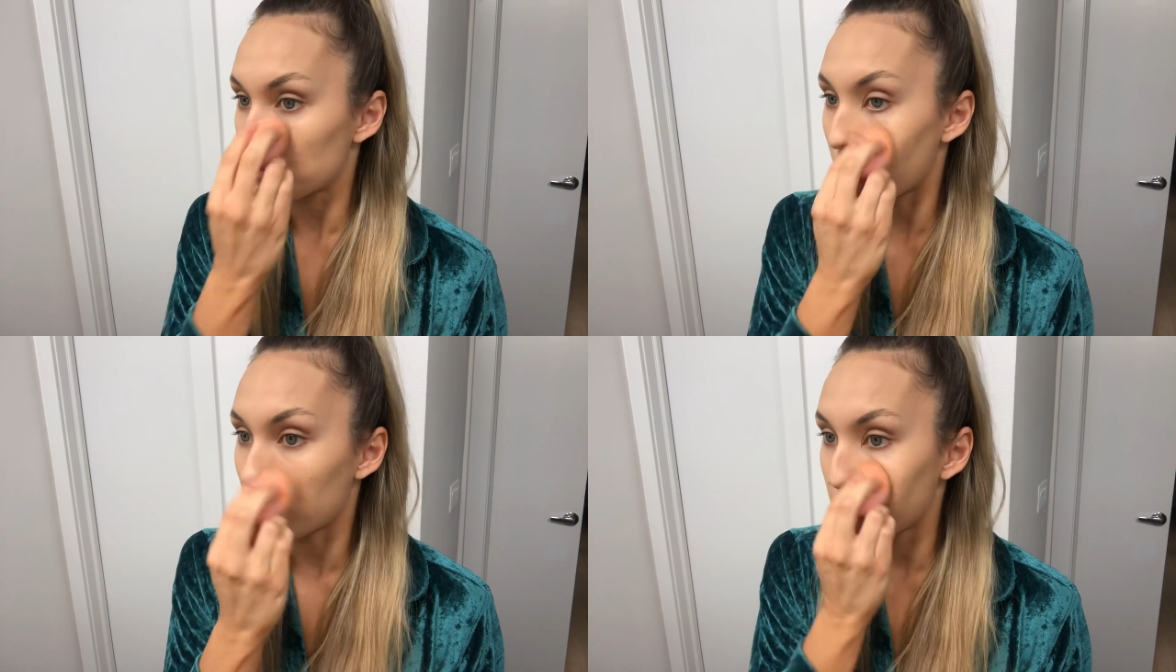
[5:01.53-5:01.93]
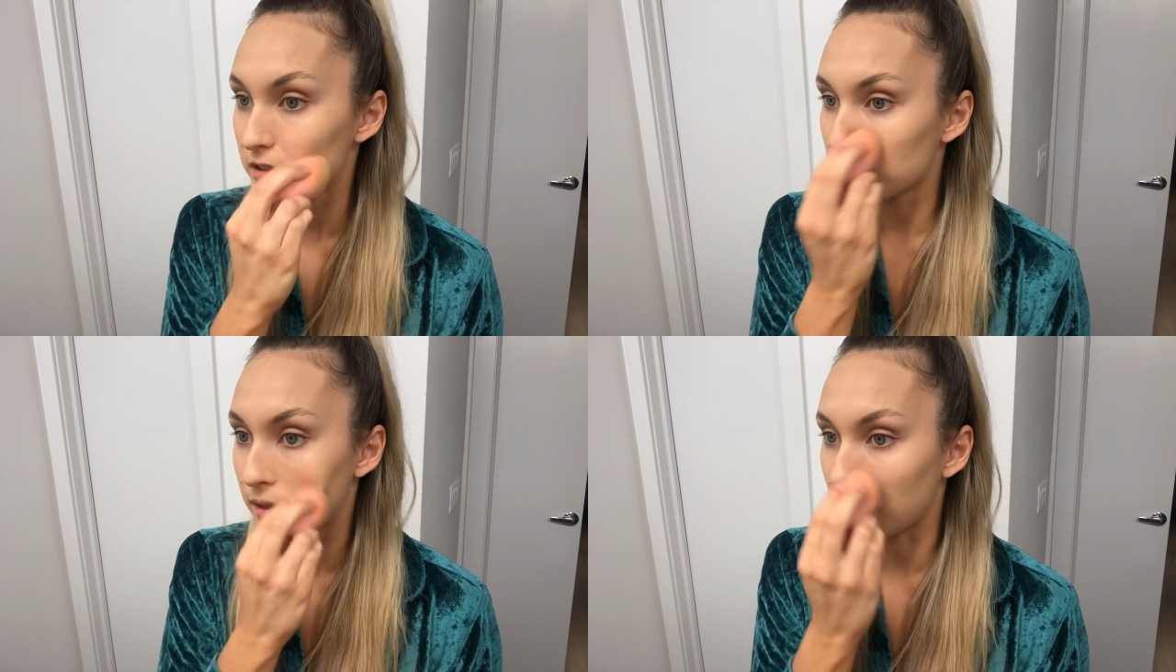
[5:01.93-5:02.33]

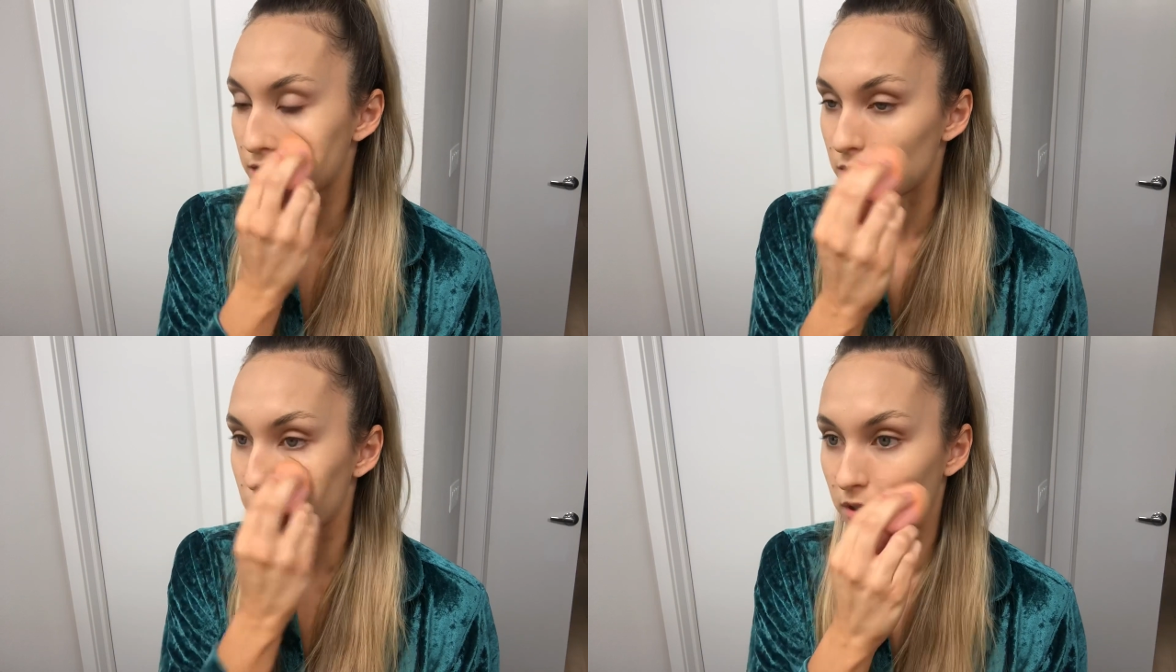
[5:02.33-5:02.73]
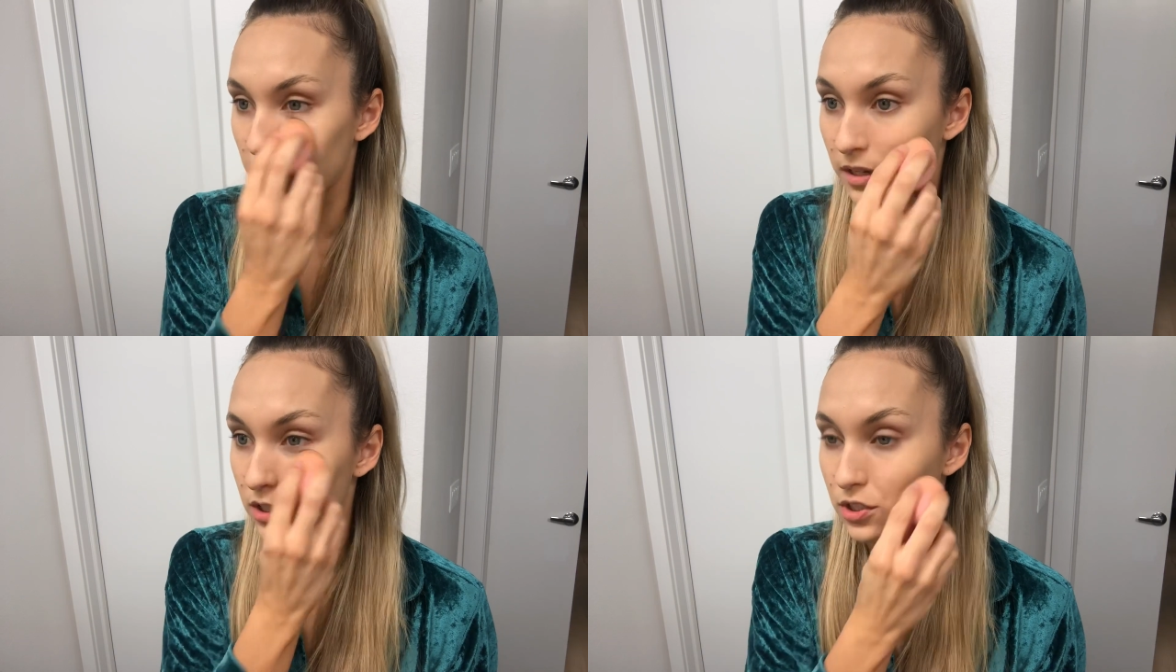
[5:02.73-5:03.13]
product, but I do want to
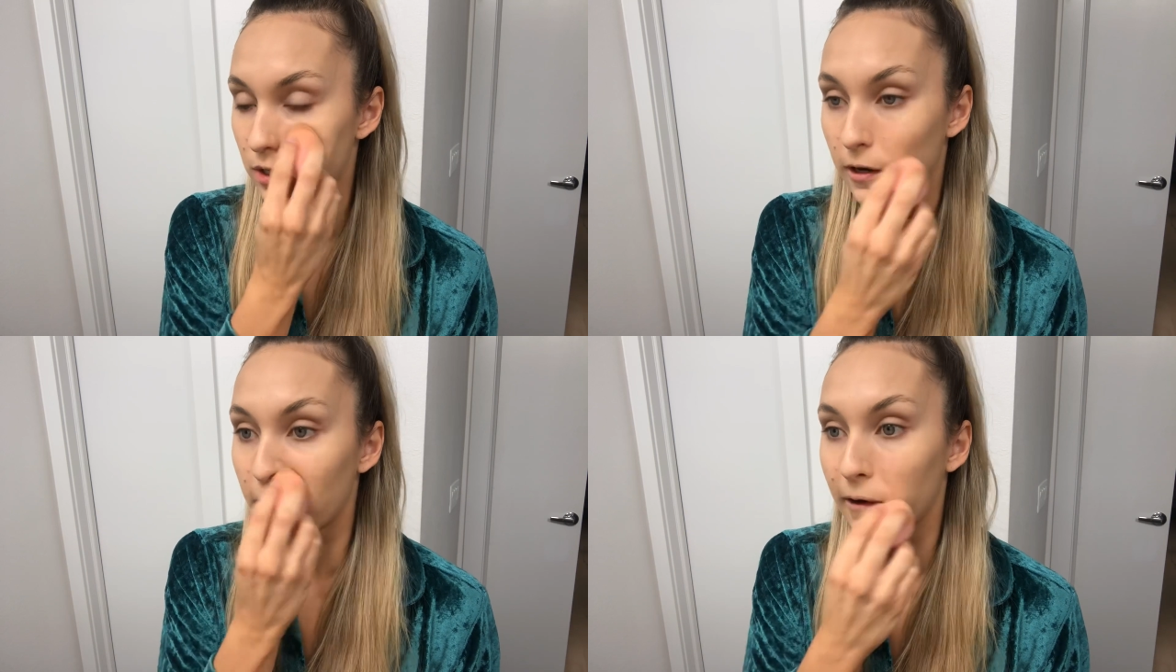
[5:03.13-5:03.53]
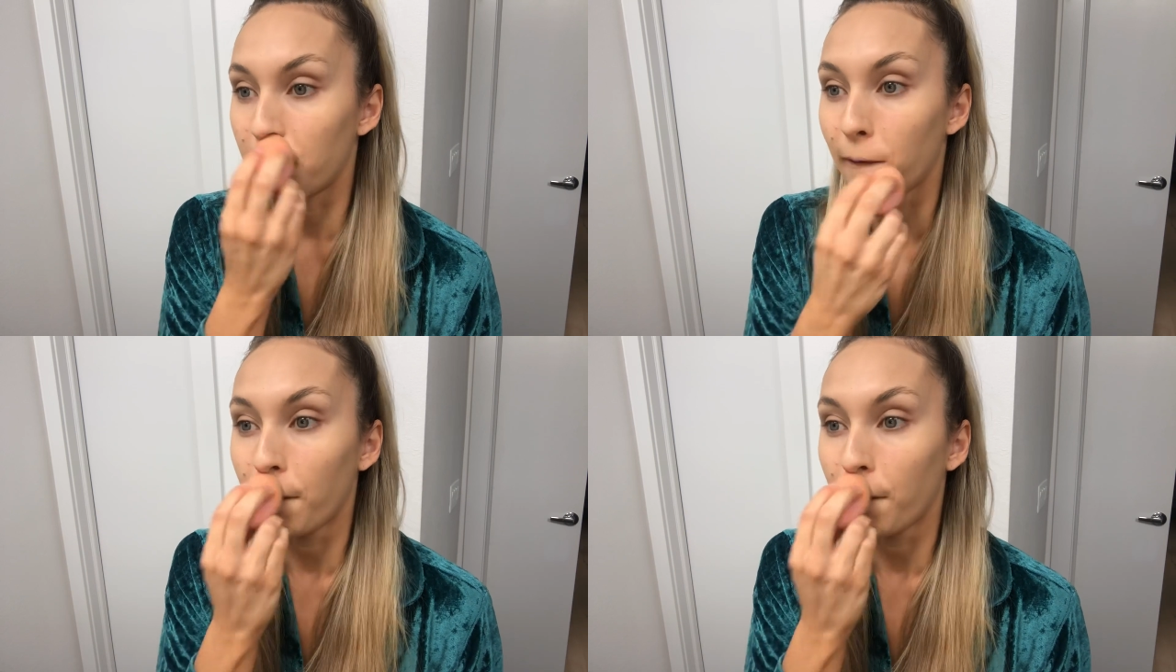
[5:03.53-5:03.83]
make sure